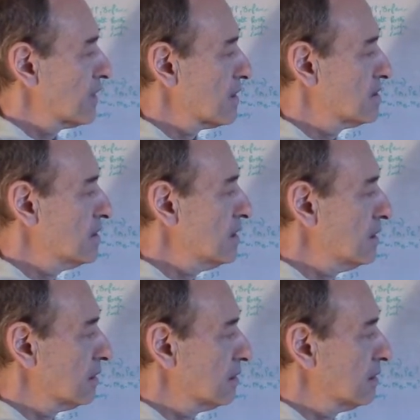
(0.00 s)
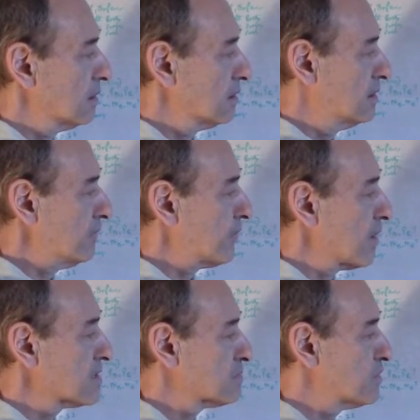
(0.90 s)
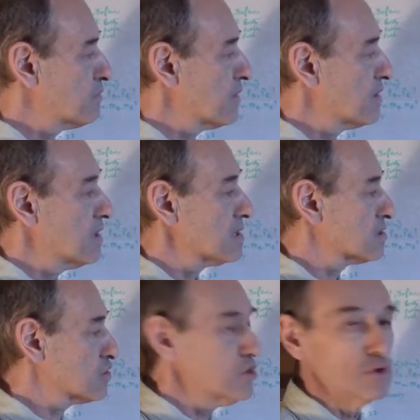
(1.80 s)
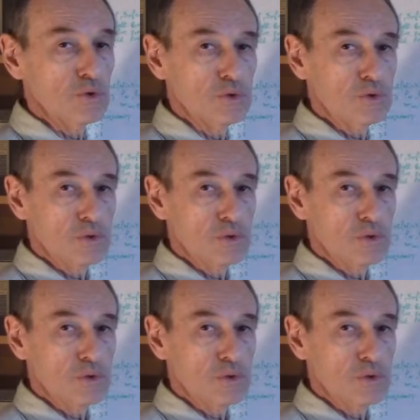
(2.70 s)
the difference between these two